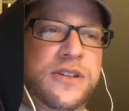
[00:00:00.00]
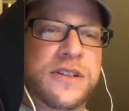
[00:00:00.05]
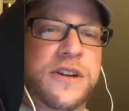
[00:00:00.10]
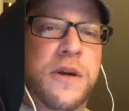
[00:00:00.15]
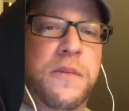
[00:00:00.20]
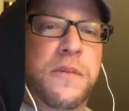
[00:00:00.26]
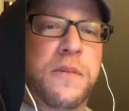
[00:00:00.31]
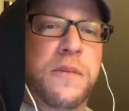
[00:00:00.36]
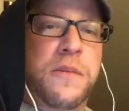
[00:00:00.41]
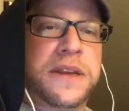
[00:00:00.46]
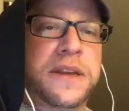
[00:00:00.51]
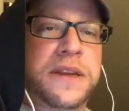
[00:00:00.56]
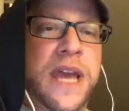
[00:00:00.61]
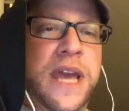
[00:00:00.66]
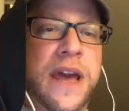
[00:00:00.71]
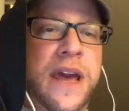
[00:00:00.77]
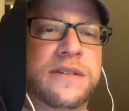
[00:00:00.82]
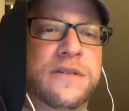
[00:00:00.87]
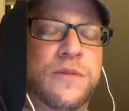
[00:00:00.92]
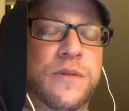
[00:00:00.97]
our
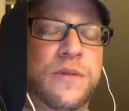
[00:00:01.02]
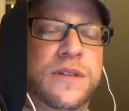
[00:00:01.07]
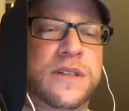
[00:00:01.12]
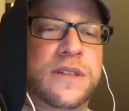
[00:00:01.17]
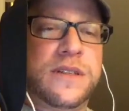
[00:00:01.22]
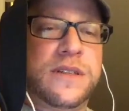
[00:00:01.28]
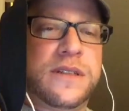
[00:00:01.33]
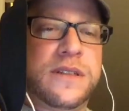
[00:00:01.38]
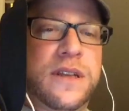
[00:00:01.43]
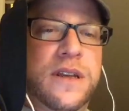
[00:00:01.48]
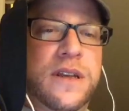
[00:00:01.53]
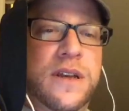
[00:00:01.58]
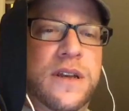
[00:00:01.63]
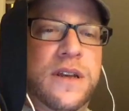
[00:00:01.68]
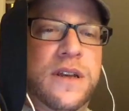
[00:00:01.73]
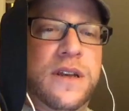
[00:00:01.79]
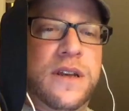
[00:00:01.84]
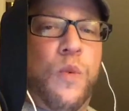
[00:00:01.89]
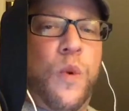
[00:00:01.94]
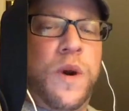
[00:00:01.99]
podcast, which is
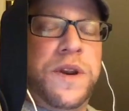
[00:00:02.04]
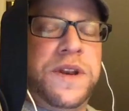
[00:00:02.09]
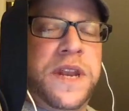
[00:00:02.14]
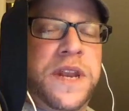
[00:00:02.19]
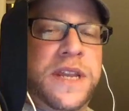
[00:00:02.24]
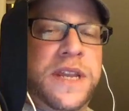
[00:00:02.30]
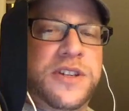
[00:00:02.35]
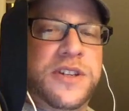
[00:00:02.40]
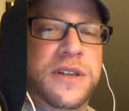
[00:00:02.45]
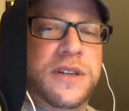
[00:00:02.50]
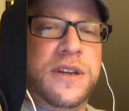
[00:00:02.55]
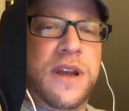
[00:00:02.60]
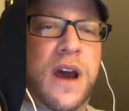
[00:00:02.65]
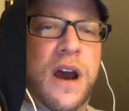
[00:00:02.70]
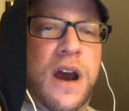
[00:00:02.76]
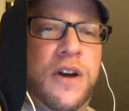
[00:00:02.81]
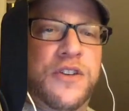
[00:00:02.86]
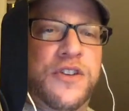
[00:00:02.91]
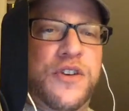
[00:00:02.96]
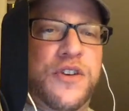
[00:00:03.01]
One Nation
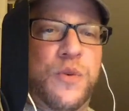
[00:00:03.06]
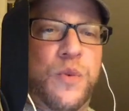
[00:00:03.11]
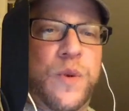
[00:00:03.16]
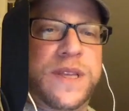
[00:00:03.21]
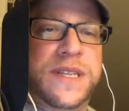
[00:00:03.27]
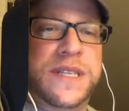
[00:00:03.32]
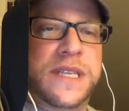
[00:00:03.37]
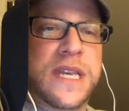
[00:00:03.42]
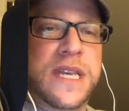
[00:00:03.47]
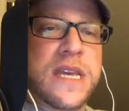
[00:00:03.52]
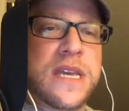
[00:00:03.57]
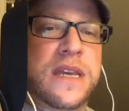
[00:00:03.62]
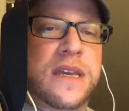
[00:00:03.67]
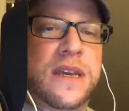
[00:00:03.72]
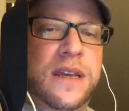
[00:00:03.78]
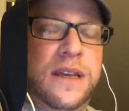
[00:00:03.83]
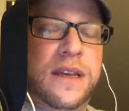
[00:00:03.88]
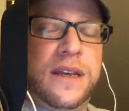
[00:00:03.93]
Under Whiskey.